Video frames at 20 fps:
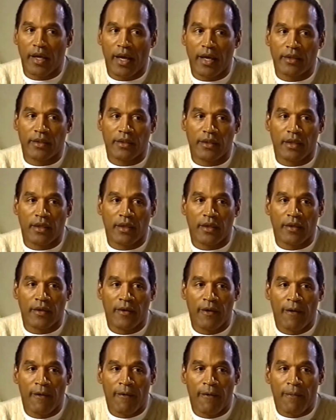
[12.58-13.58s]
had the
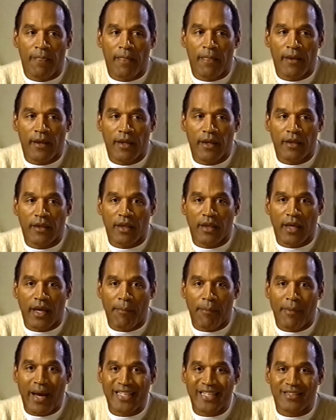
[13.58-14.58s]
industry shook.
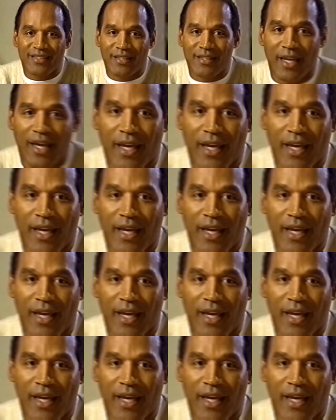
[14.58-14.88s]
It's been